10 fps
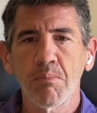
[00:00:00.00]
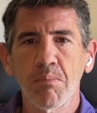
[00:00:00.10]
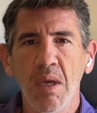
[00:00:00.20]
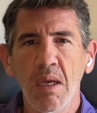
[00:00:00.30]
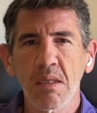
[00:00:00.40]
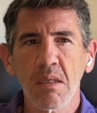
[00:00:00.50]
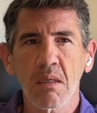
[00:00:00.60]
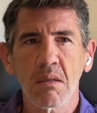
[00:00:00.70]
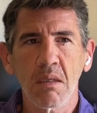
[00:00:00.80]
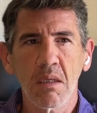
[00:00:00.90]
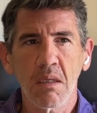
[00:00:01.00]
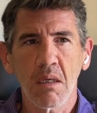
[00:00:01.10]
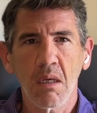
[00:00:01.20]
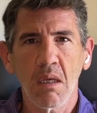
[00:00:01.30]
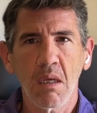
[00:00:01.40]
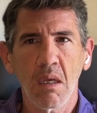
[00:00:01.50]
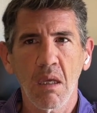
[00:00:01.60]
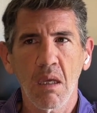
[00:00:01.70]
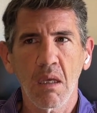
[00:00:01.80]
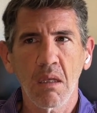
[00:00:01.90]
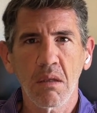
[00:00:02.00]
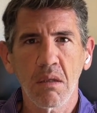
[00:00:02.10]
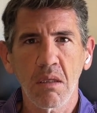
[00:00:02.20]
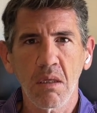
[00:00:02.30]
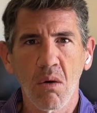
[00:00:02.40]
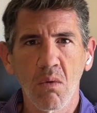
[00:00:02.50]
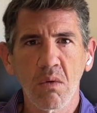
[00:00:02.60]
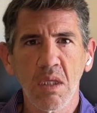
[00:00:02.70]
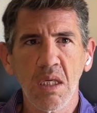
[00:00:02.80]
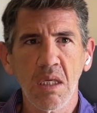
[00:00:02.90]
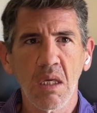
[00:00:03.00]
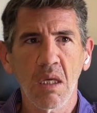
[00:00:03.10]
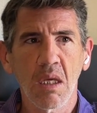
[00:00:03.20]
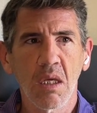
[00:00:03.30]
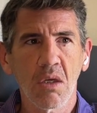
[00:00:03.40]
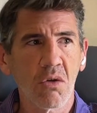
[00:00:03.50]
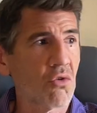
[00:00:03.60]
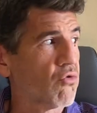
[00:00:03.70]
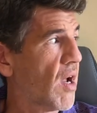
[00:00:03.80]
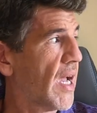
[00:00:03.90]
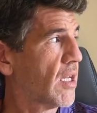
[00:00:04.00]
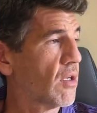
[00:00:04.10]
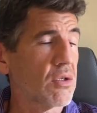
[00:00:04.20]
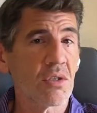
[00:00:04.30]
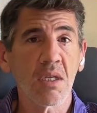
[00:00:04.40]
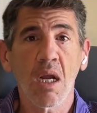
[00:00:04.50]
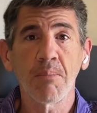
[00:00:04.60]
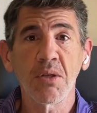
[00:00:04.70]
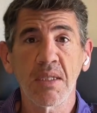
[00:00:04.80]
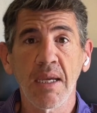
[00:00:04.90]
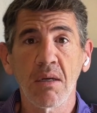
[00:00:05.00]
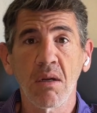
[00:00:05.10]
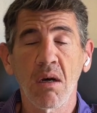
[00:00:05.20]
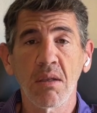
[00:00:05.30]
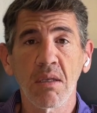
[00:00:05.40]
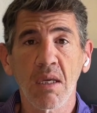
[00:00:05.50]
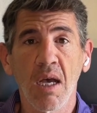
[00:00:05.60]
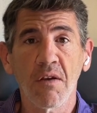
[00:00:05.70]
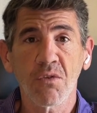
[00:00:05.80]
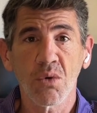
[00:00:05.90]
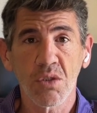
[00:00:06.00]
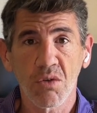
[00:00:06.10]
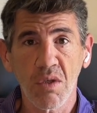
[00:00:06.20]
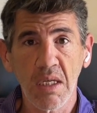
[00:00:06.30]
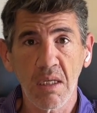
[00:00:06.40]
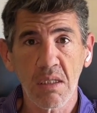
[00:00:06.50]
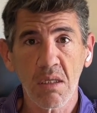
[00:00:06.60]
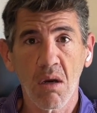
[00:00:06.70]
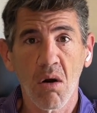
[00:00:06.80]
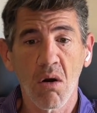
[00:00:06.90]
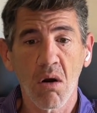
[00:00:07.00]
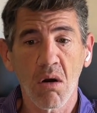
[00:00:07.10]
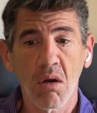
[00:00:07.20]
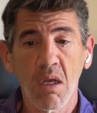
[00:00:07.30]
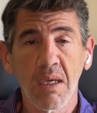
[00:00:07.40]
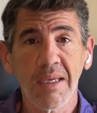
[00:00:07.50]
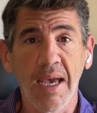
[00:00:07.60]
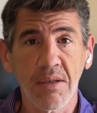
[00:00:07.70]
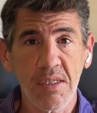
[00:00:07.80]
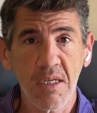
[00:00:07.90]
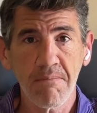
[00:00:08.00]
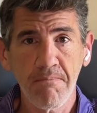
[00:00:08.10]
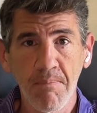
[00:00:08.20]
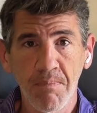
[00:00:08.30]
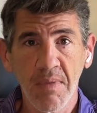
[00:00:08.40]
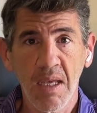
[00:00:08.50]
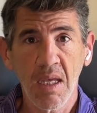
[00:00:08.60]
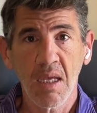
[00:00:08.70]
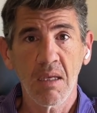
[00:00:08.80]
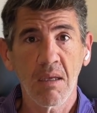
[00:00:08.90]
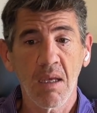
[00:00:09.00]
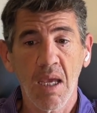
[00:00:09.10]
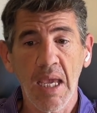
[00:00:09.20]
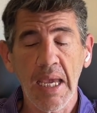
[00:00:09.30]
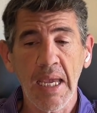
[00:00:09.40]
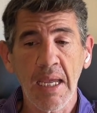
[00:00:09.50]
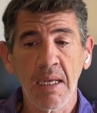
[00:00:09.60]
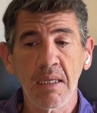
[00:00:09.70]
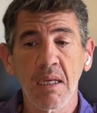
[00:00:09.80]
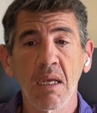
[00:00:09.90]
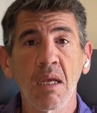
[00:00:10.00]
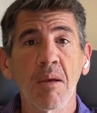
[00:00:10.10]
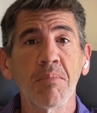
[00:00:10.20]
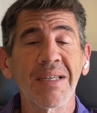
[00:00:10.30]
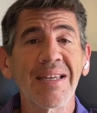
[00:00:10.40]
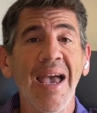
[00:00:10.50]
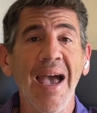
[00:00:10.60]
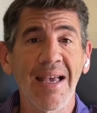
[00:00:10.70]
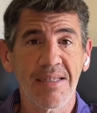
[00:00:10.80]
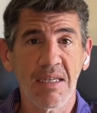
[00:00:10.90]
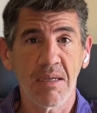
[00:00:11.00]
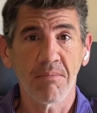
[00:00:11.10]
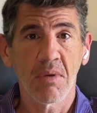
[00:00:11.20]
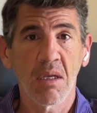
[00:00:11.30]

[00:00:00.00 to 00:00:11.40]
basically the only granulars that I'll put down on the golf course greens are calcium and potassium.